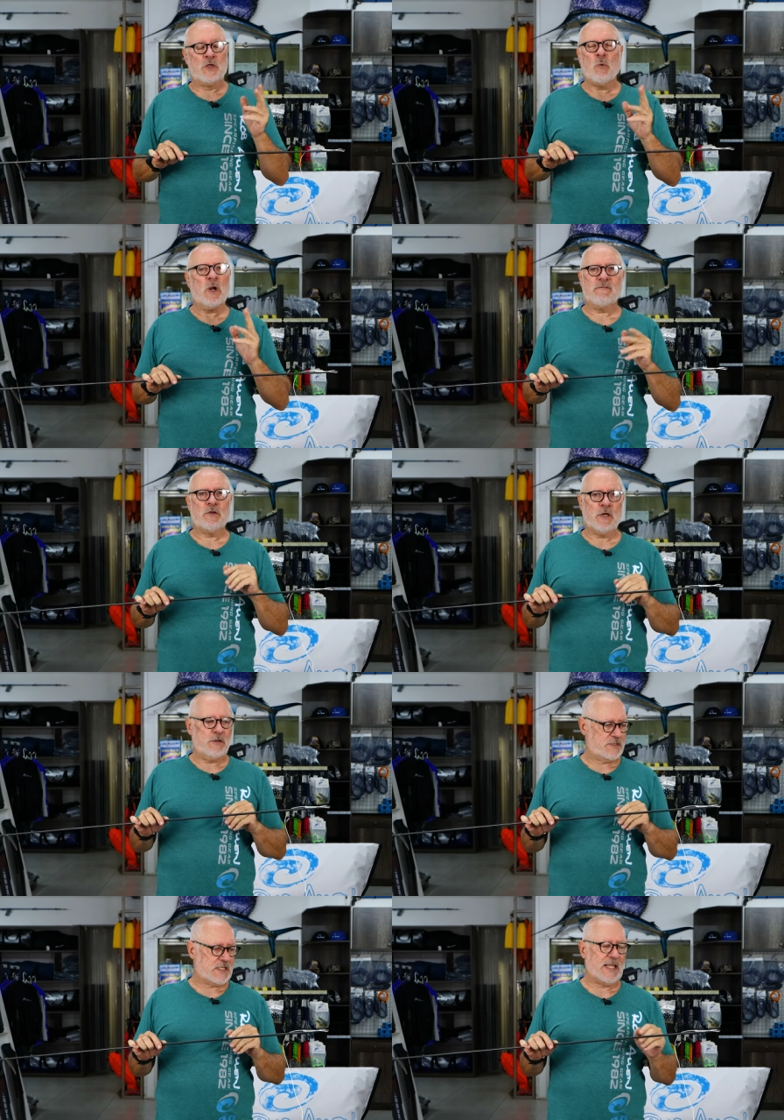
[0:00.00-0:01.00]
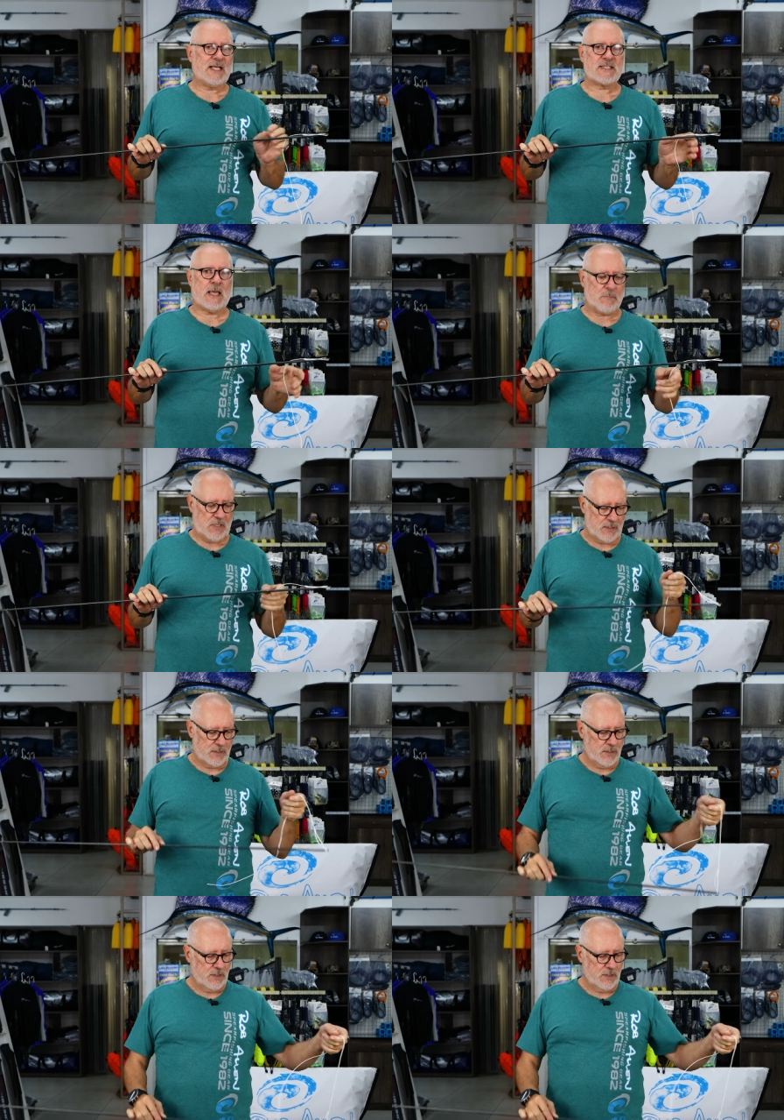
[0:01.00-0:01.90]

You won't even notice that that's happening.